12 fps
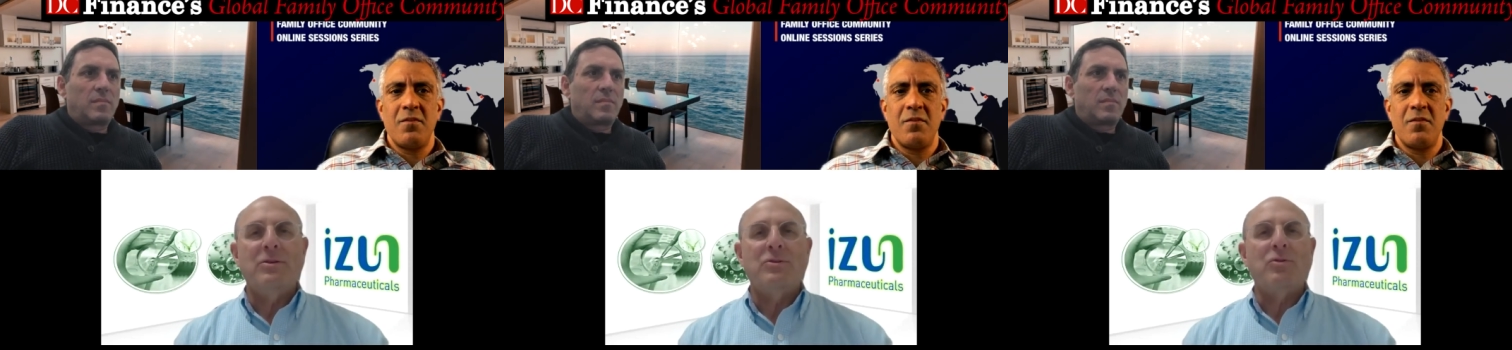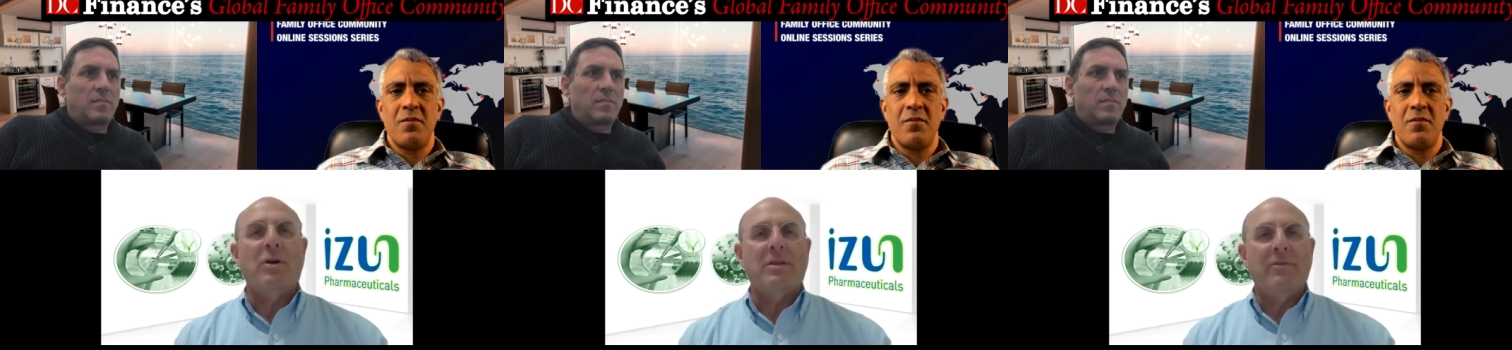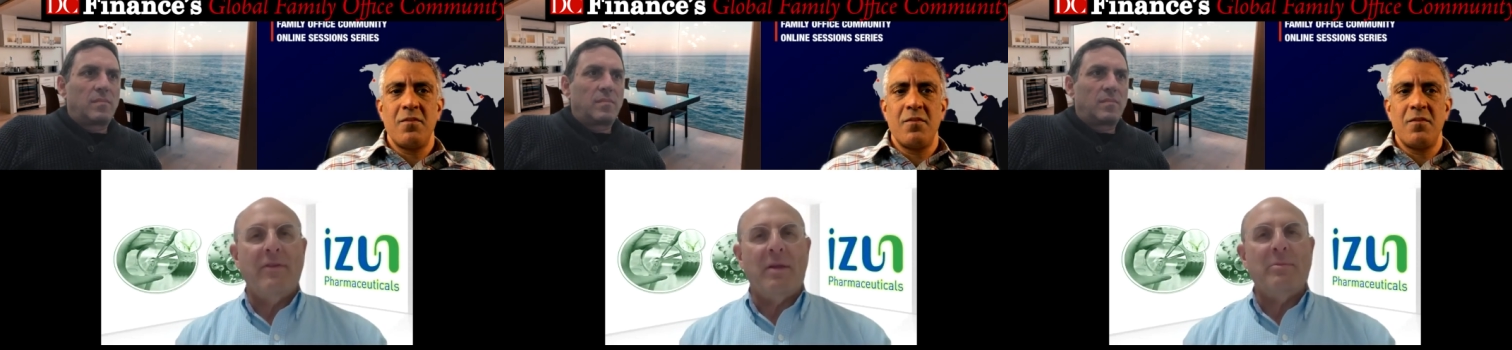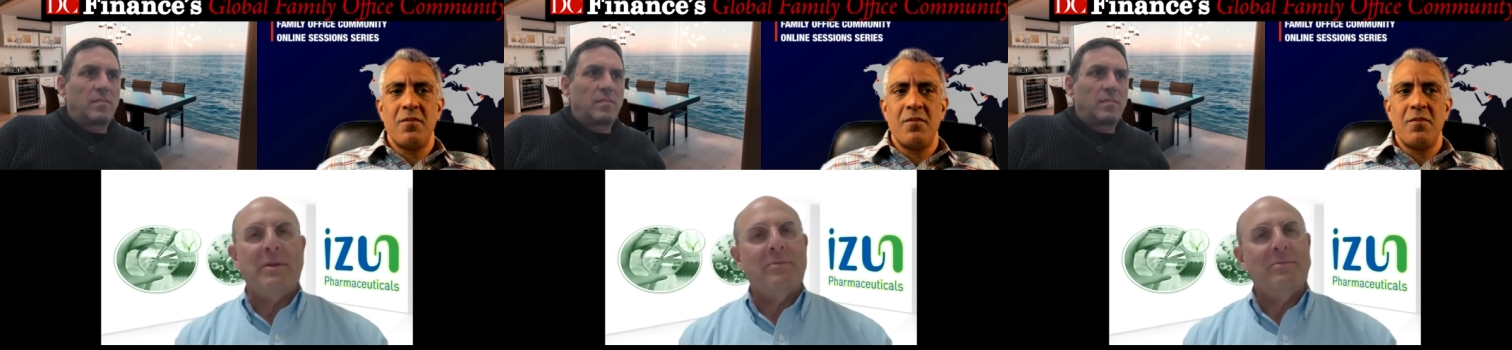Speaker 1: drug
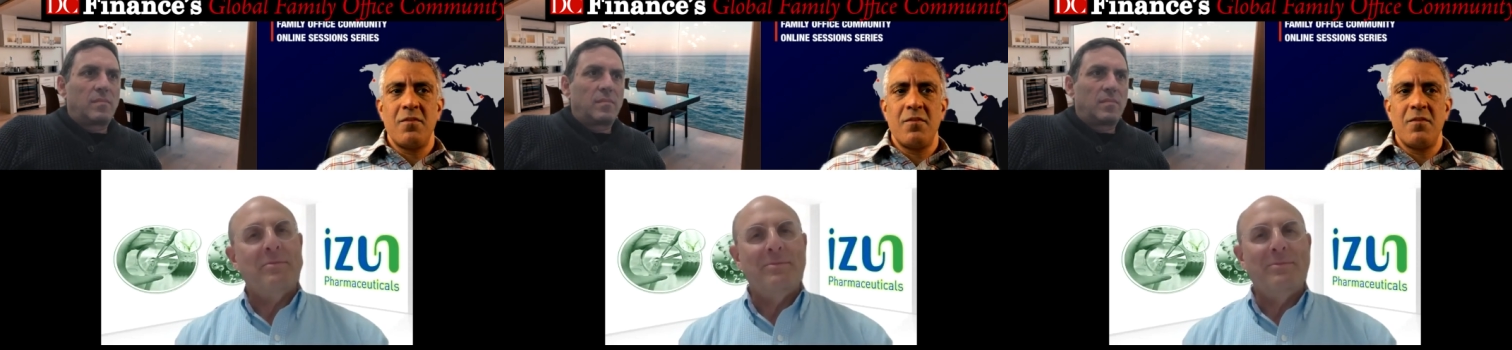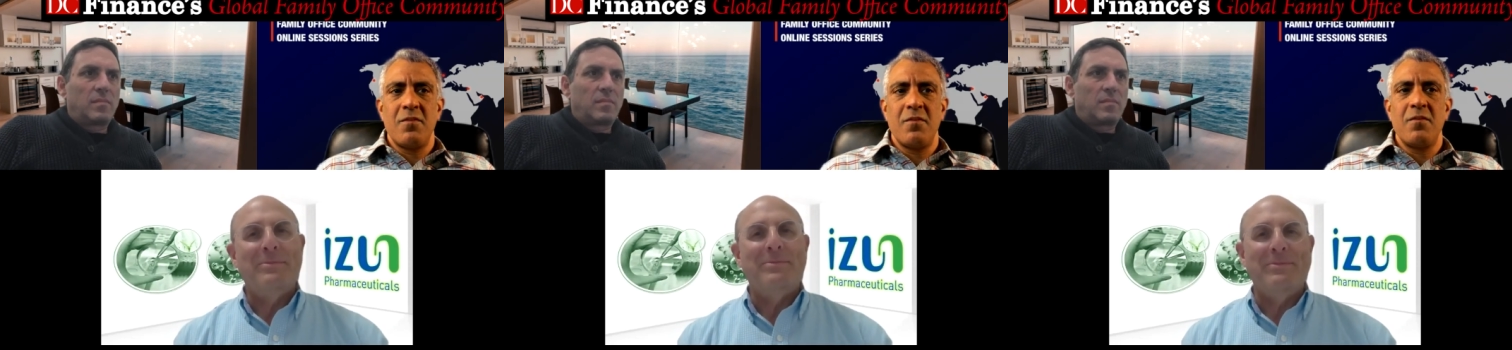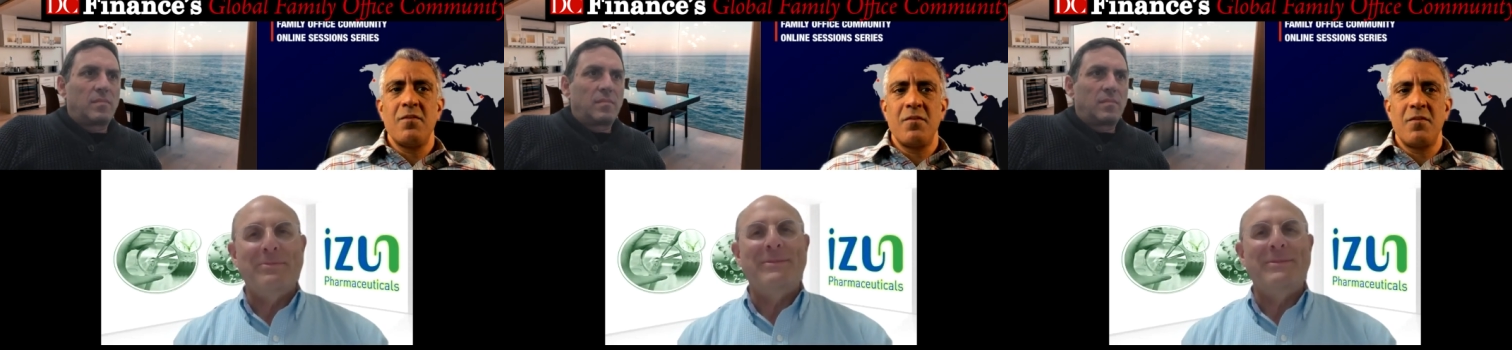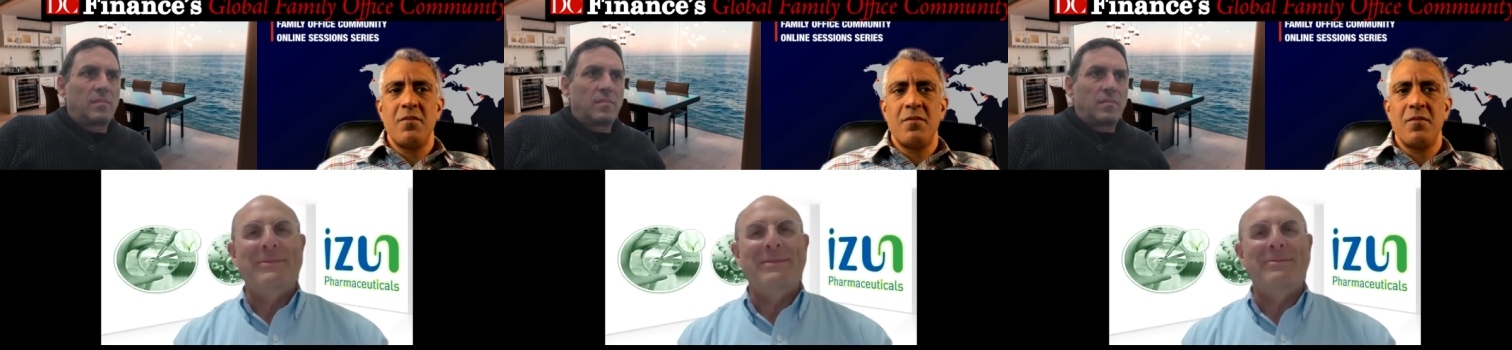development
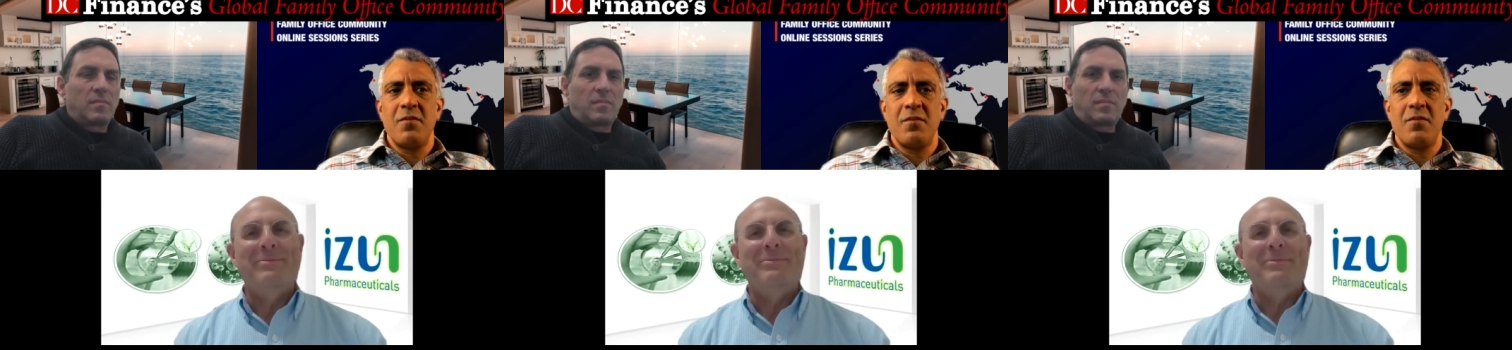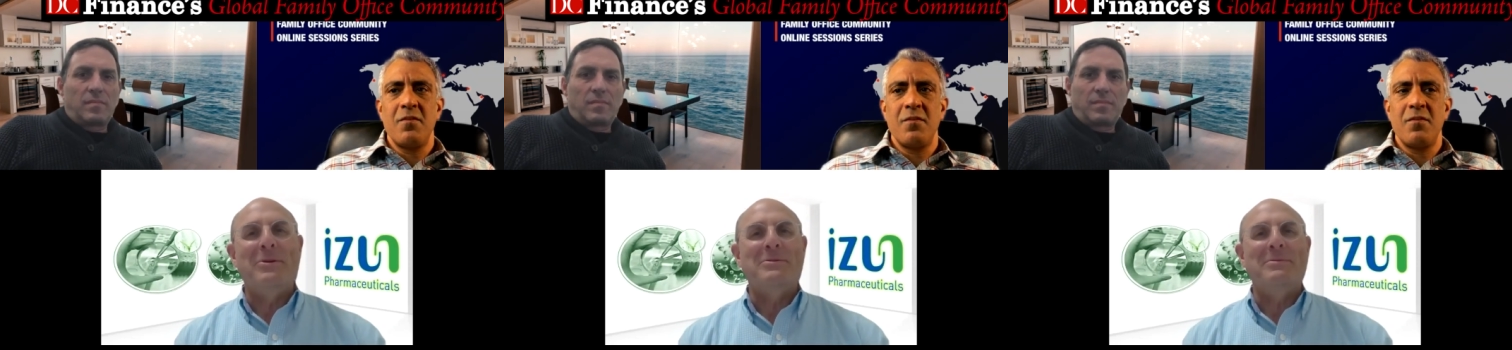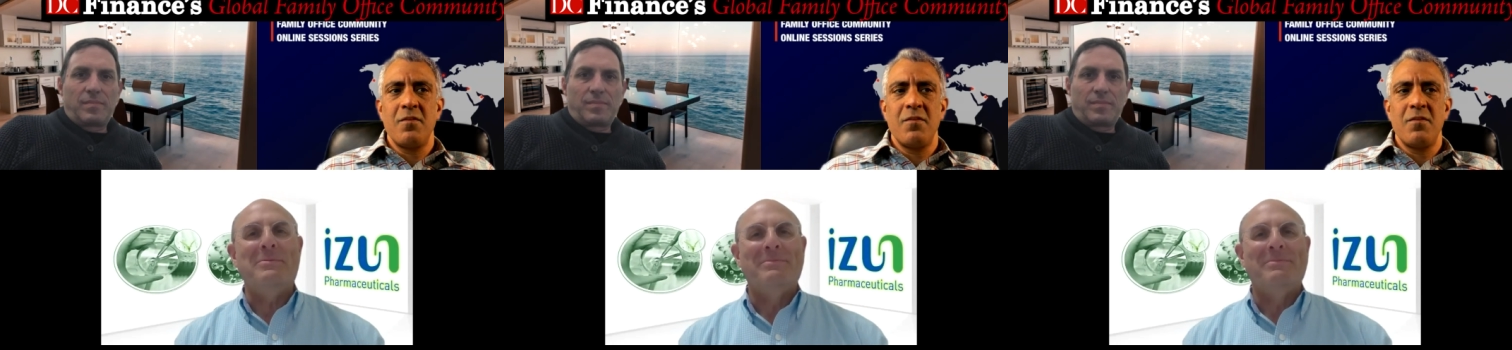person.